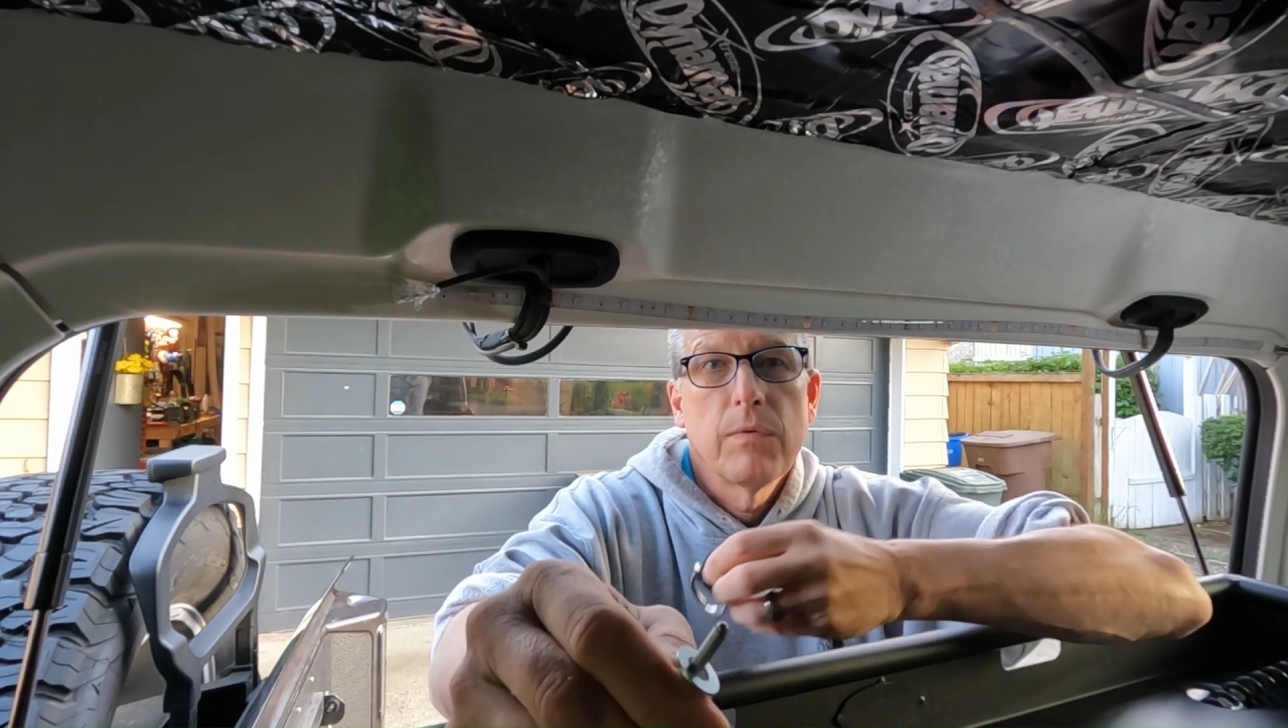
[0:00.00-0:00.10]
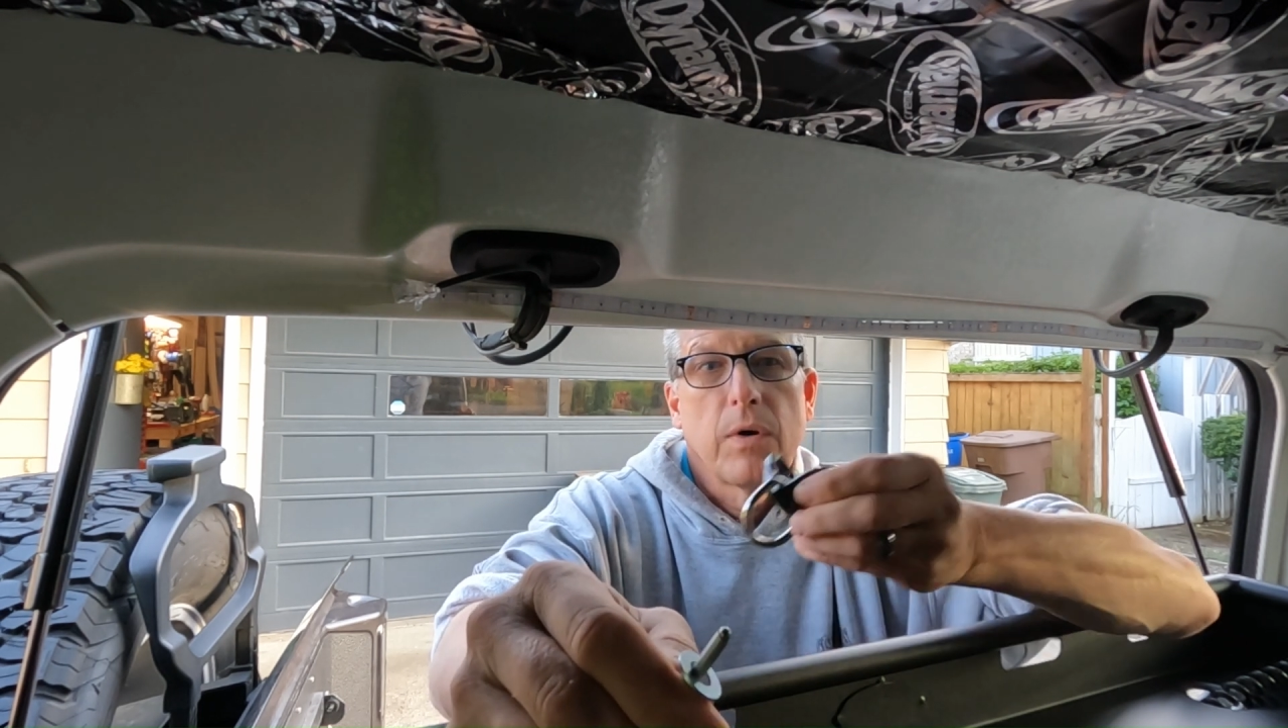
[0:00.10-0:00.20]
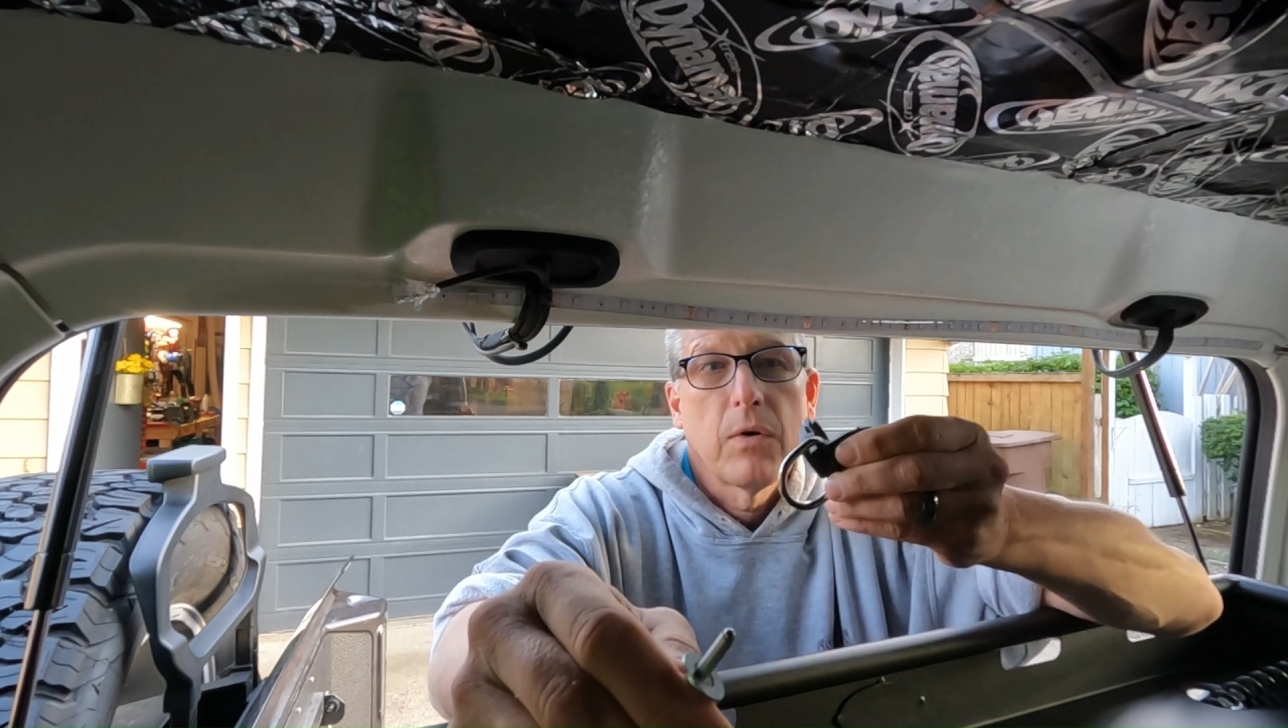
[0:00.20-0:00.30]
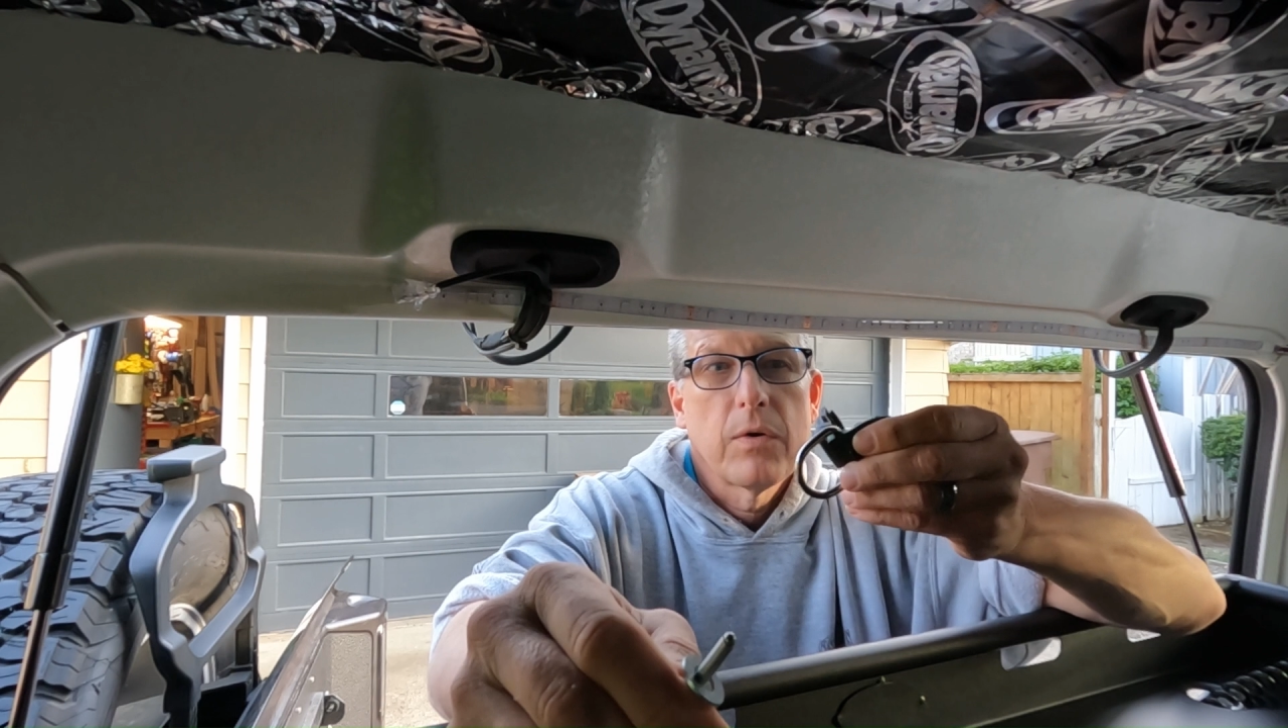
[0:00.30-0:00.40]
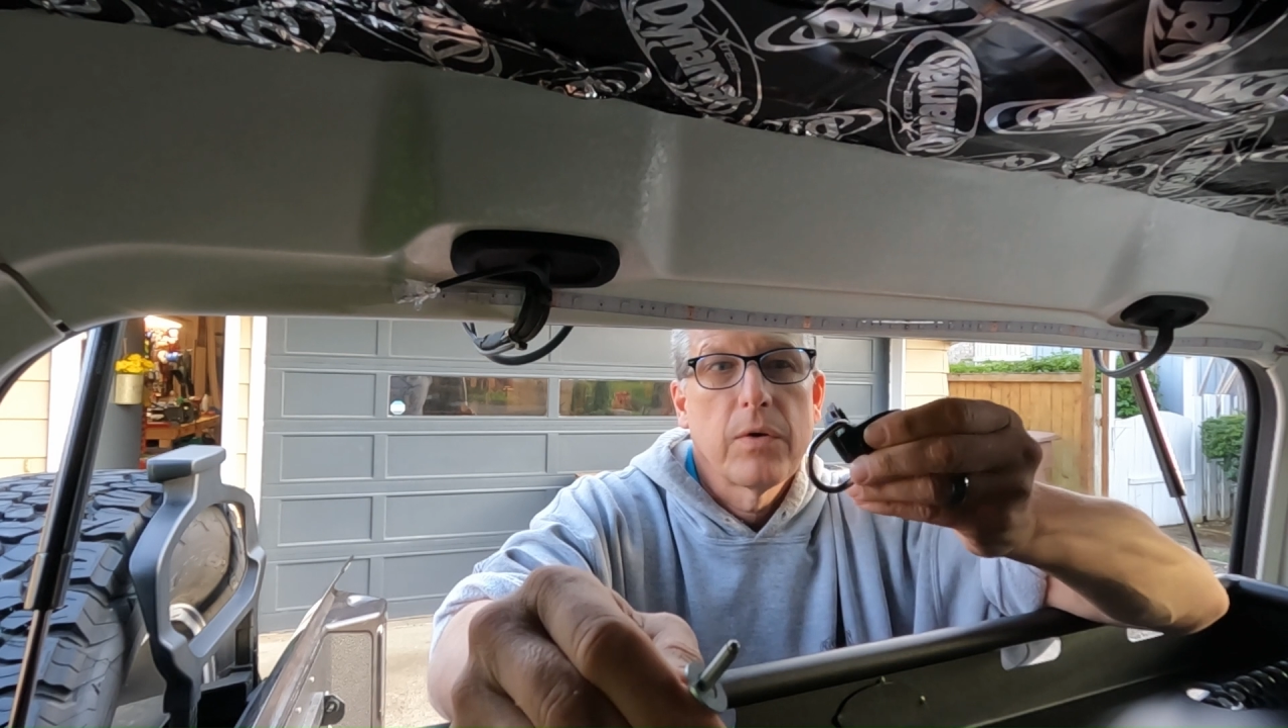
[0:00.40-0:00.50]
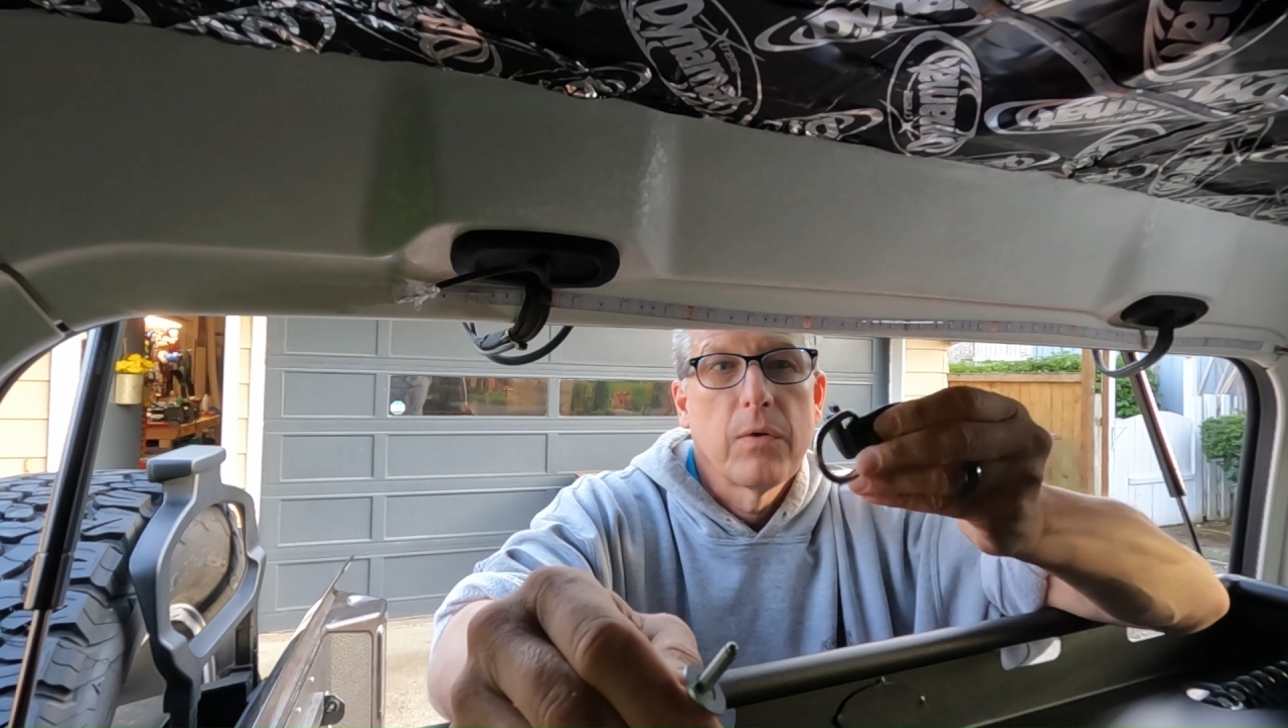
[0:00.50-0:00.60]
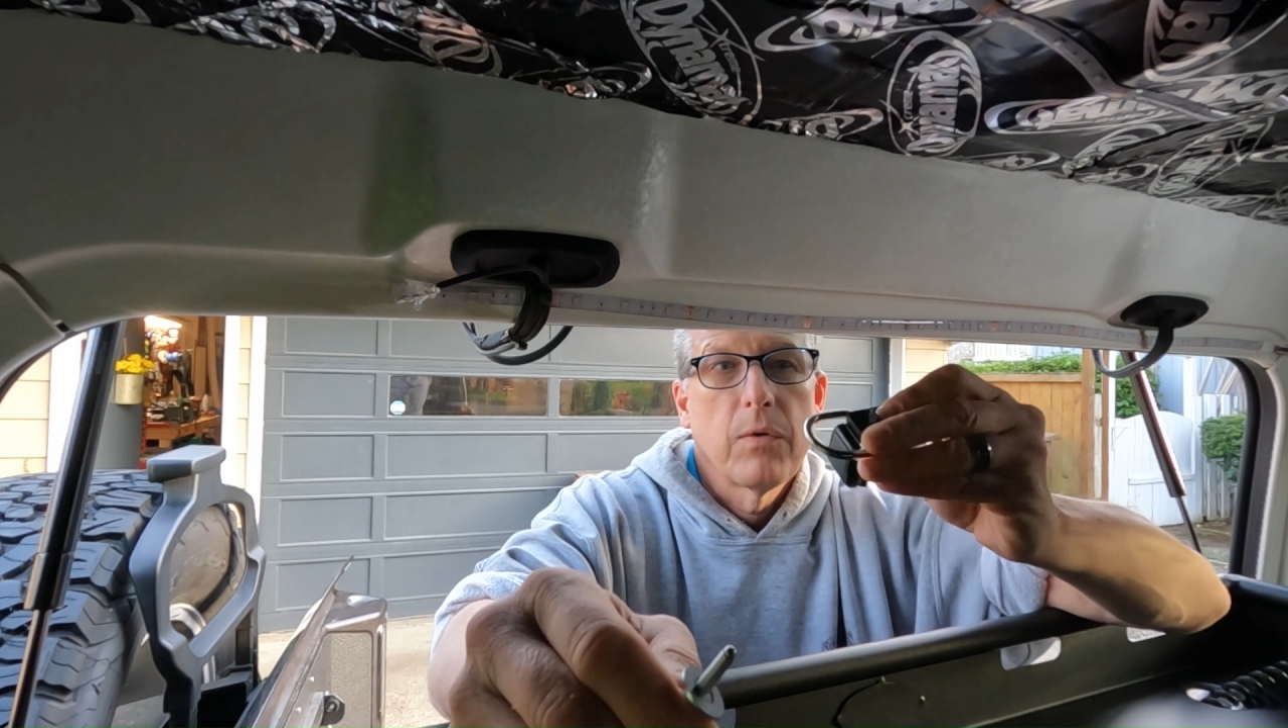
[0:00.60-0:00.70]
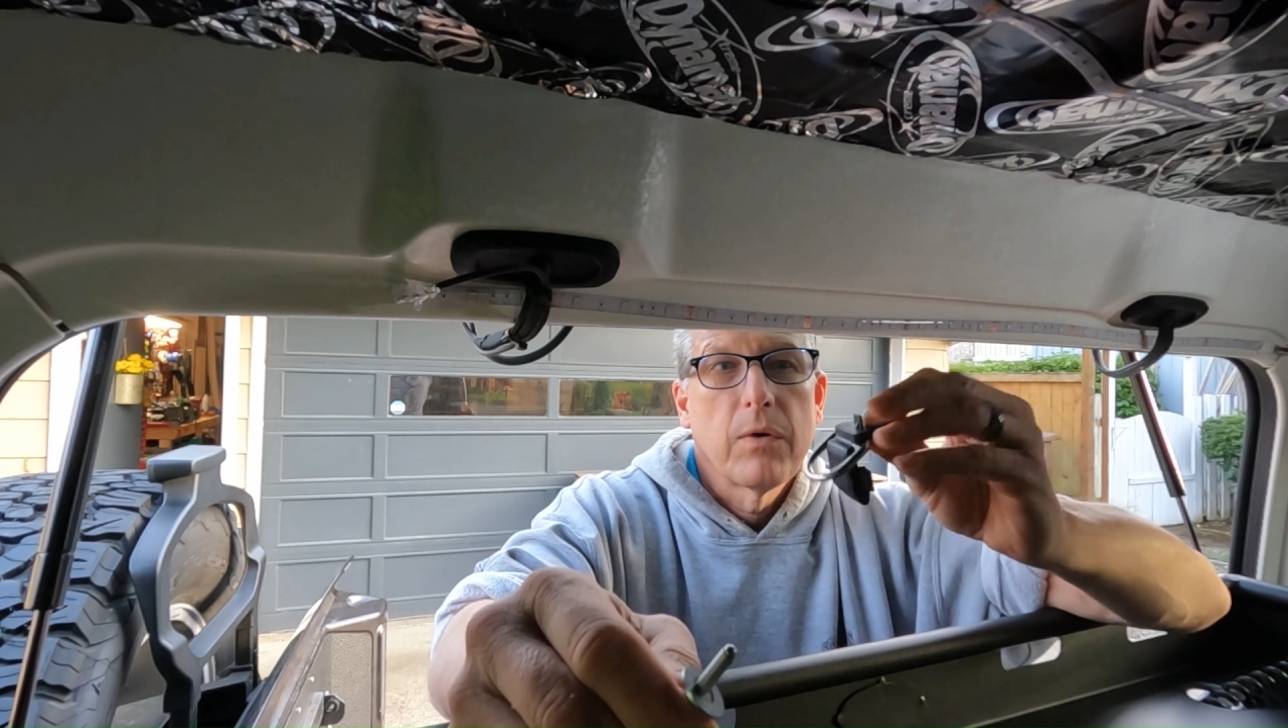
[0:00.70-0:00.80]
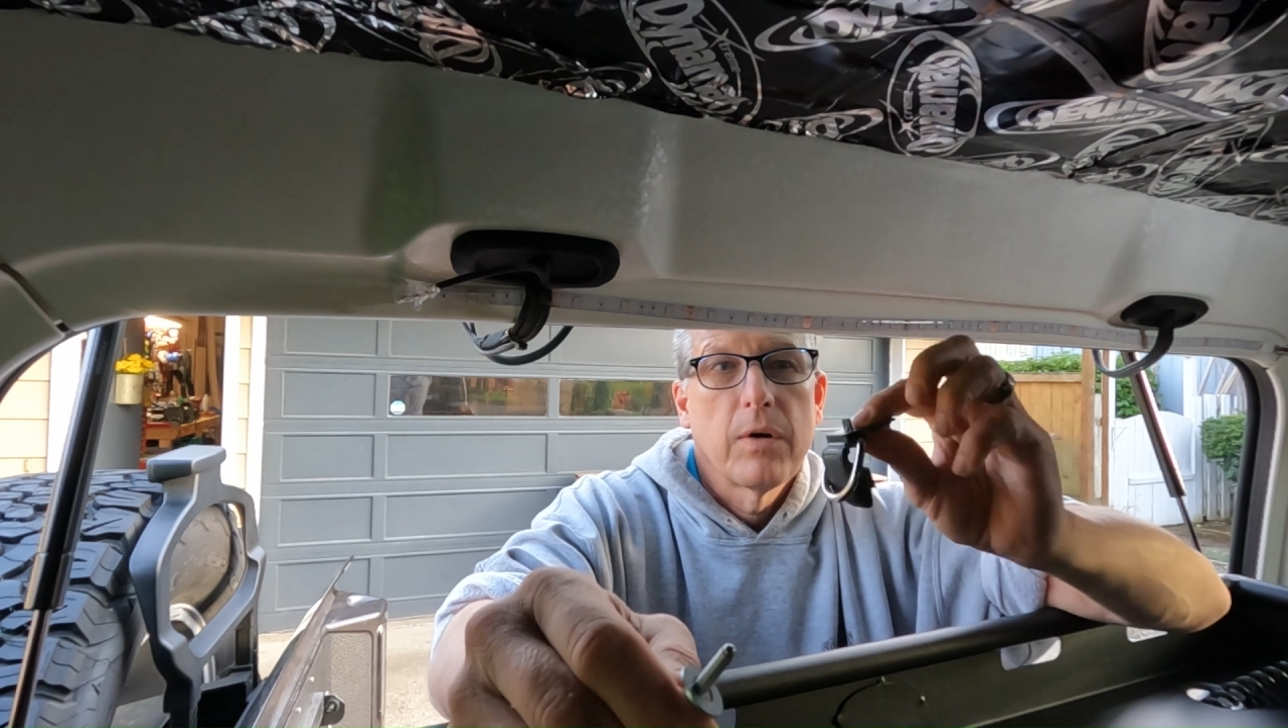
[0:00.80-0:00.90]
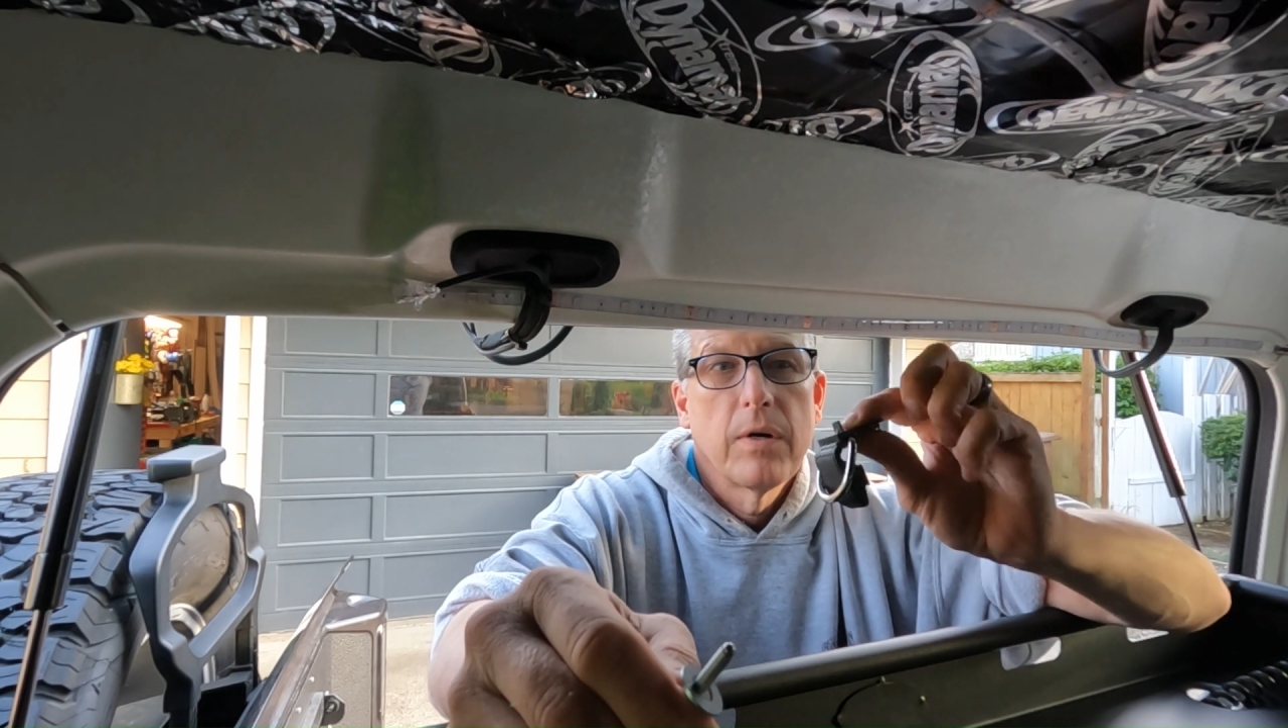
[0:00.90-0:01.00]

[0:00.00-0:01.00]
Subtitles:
all your